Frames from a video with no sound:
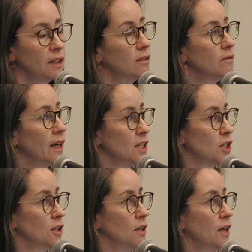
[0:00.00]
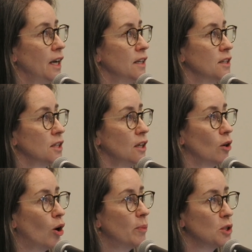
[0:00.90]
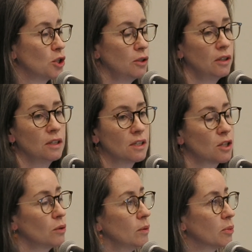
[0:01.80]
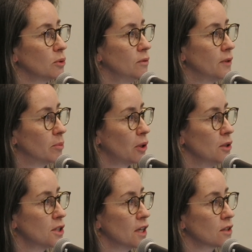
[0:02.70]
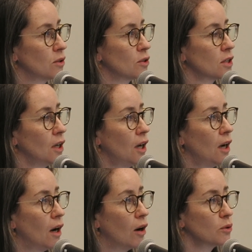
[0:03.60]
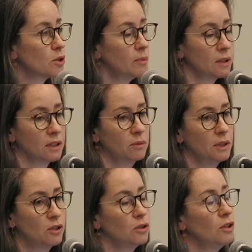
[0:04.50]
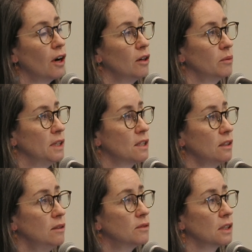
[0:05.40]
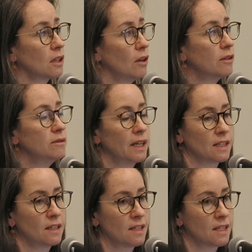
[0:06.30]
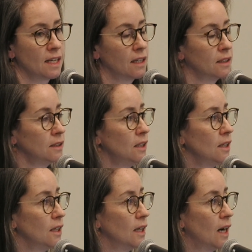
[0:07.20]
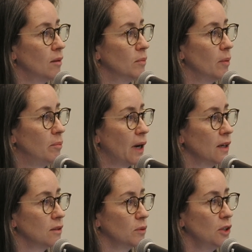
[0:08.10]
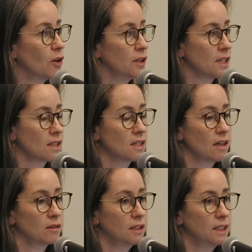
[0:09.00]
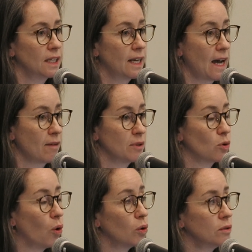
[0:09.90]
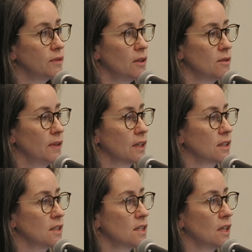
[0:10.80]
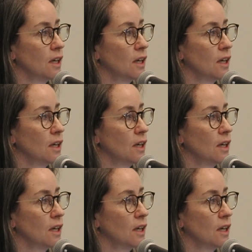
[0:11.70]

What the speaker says: innovation and opportunities to improve the process, because ultimately we do know we're delivering a lot of vector to cell, but we're not necessarily having all of those vectors